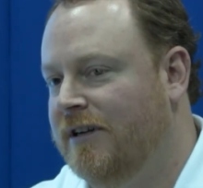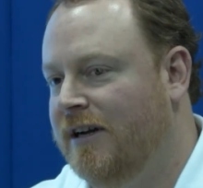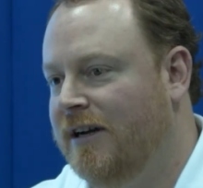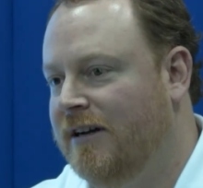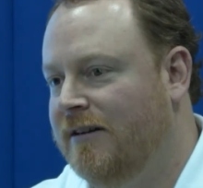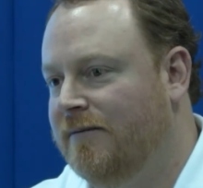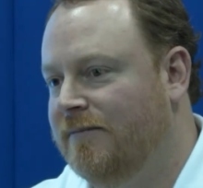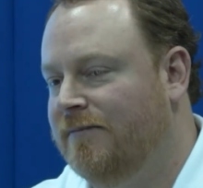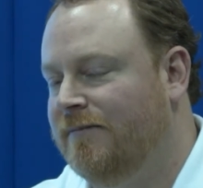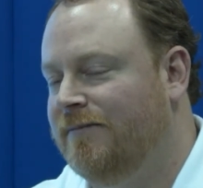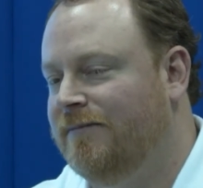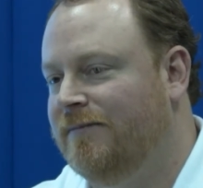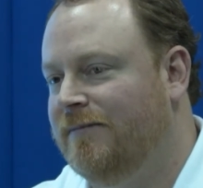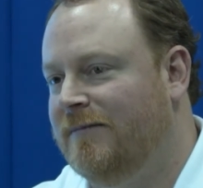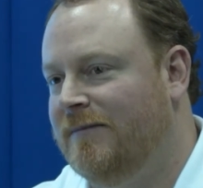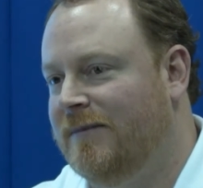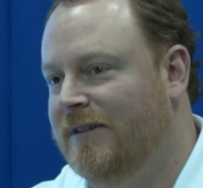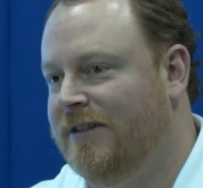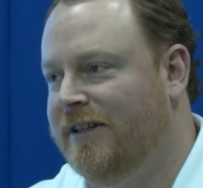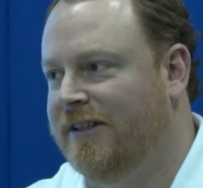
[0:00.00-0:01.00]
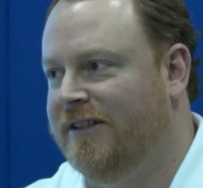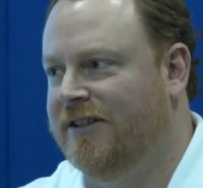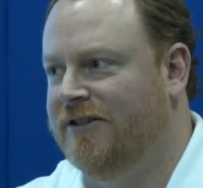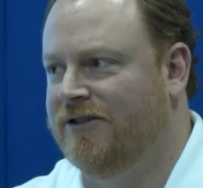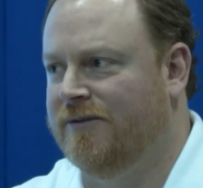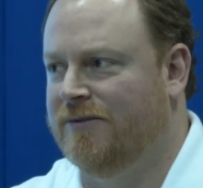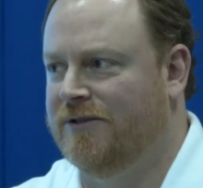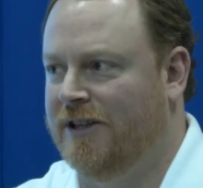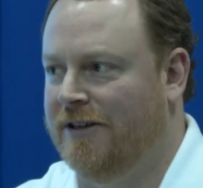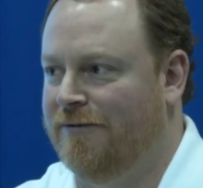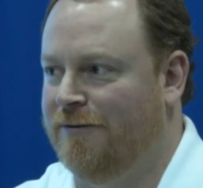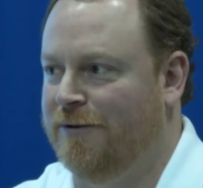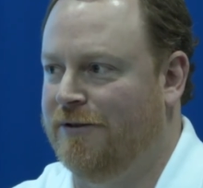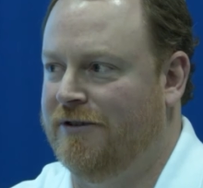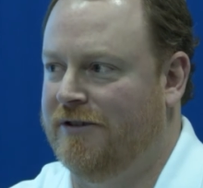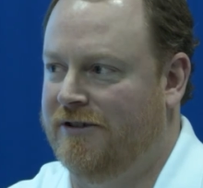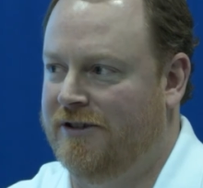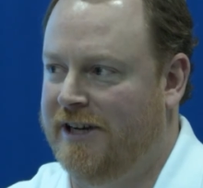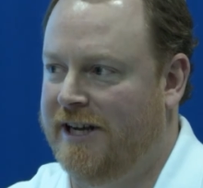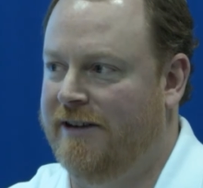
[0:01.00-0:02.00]
I think did some stuff with
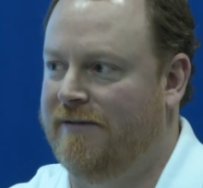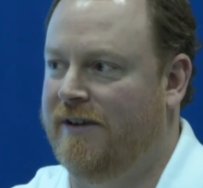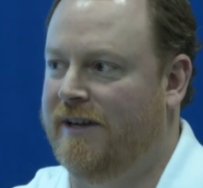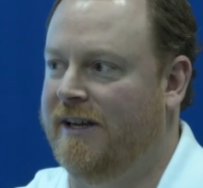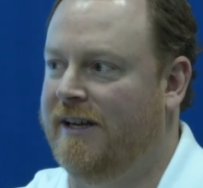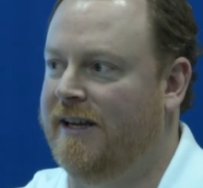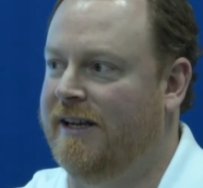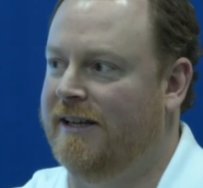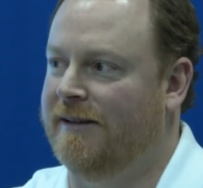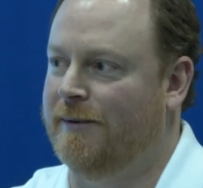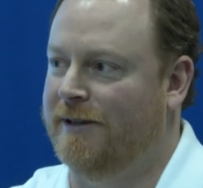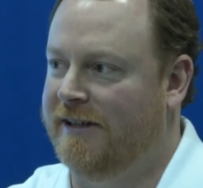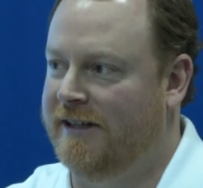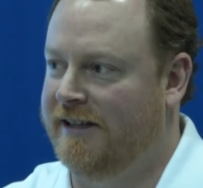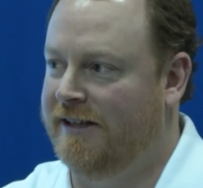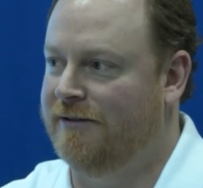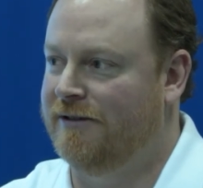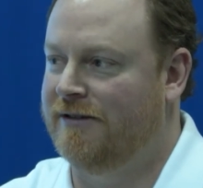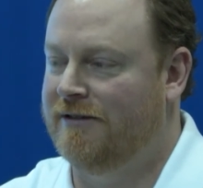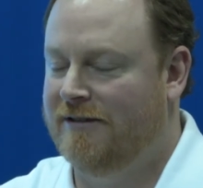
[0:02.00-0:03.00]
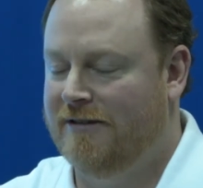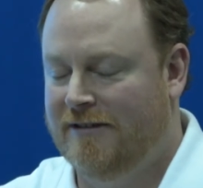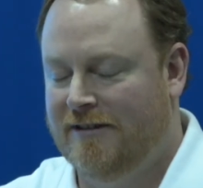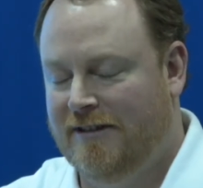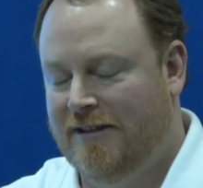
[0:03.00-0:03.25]
the JV, but he was